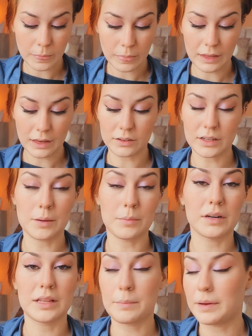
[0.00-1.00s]
Okay, I'm
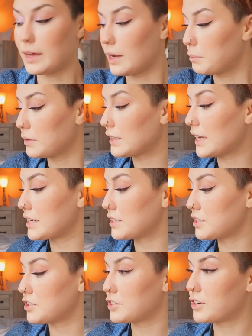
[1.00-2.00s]
gonna let my upper
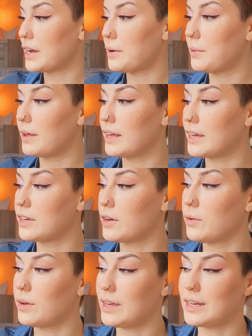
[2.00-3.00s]
lashes dry while I go
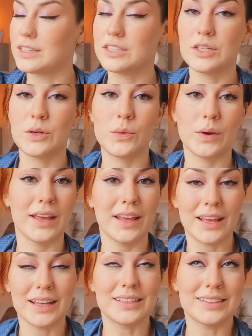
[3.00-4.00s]
into
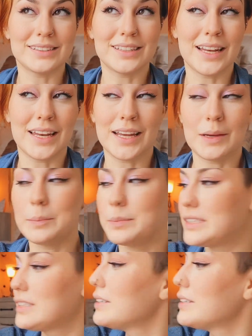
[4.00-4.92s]
the lips.